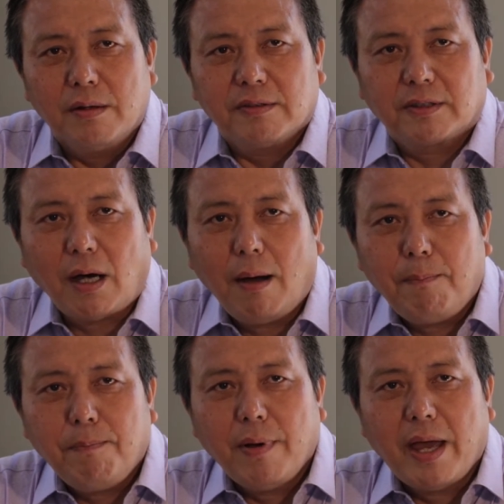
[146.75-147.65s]

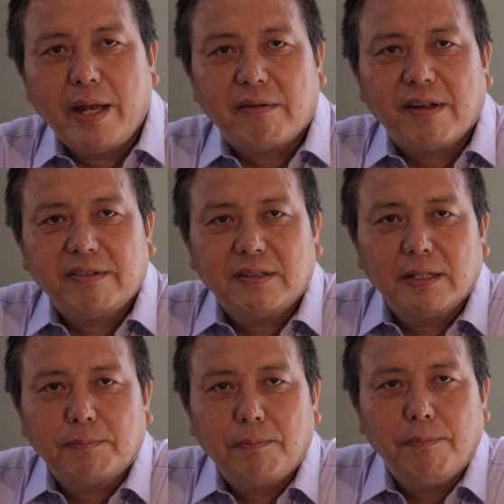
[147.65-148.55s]
stopped and
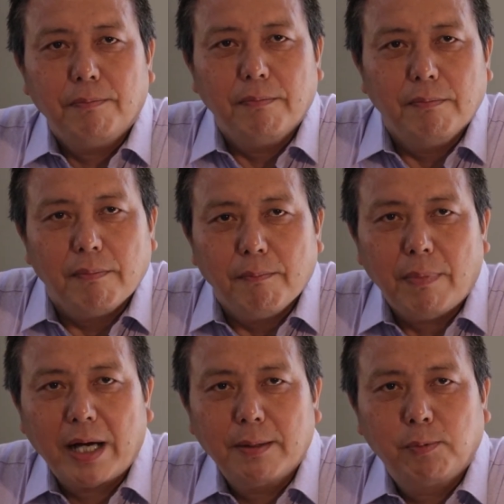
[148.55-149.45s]
arrested
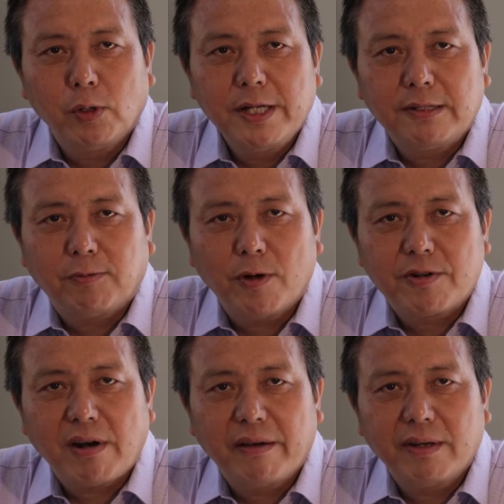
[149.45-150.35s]
by the police for
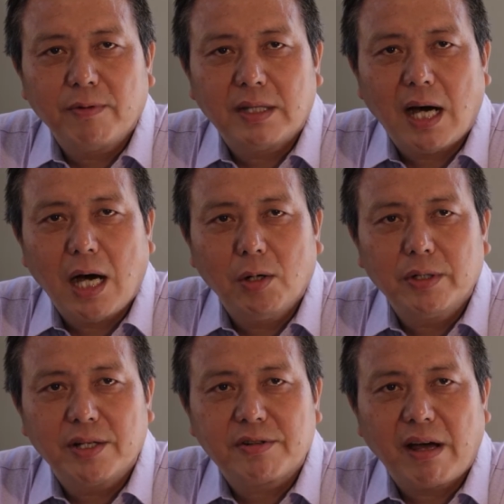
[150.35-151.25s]
driving
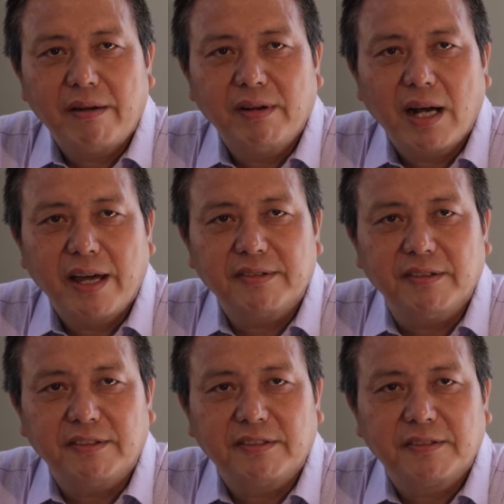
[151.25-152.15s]
without a driver
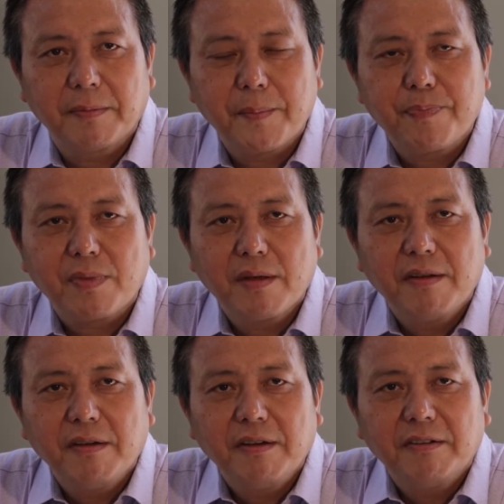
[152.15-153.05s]
license.
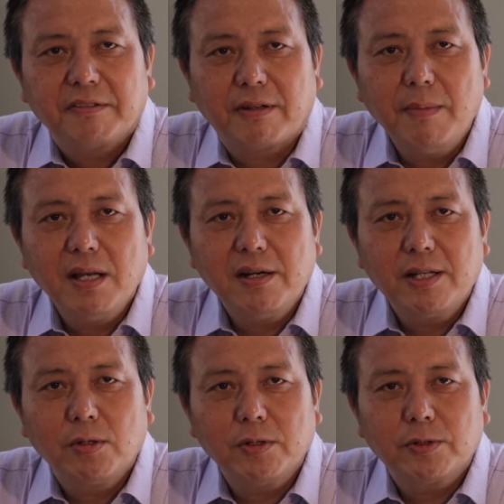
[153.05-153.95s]

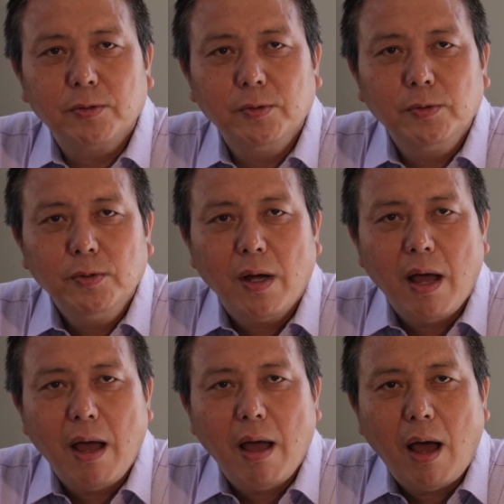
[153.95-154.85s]
Similarly, those who
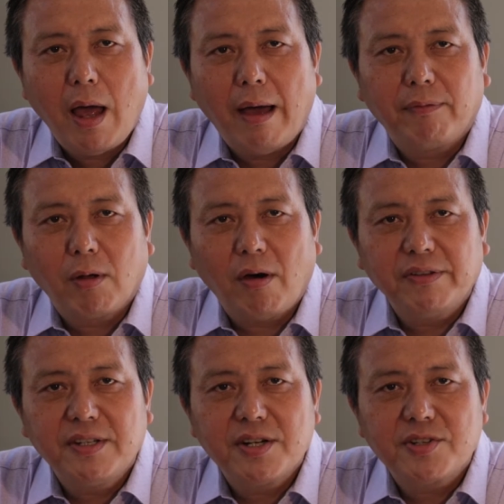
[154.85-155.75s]
have
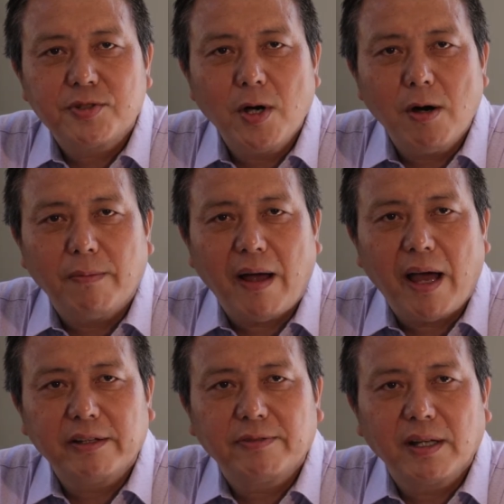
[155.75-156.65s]
lost their job
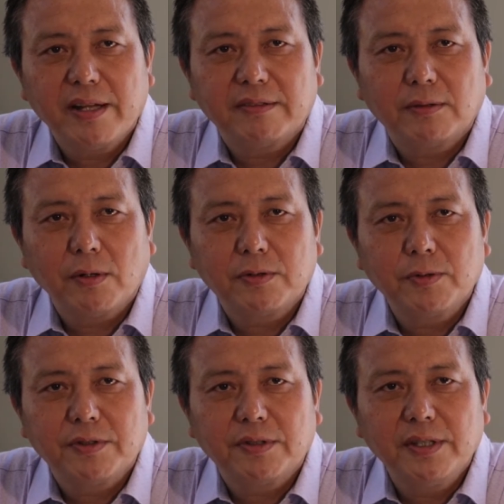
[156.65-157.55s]
as well as those
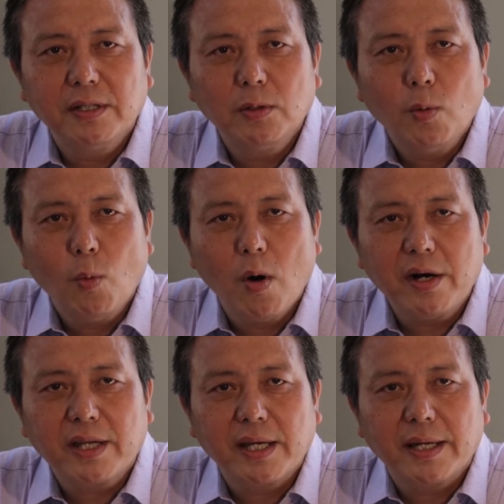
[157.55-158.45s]
who are still
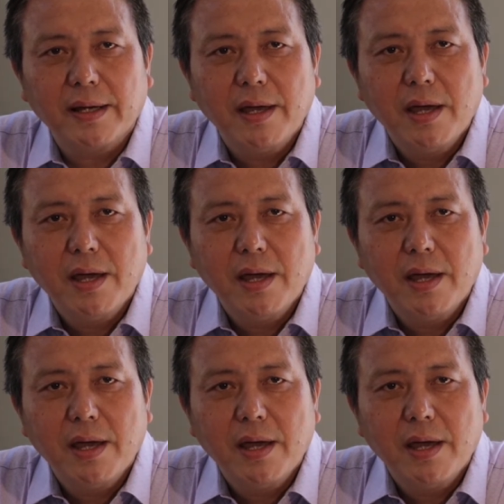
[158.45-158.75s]
working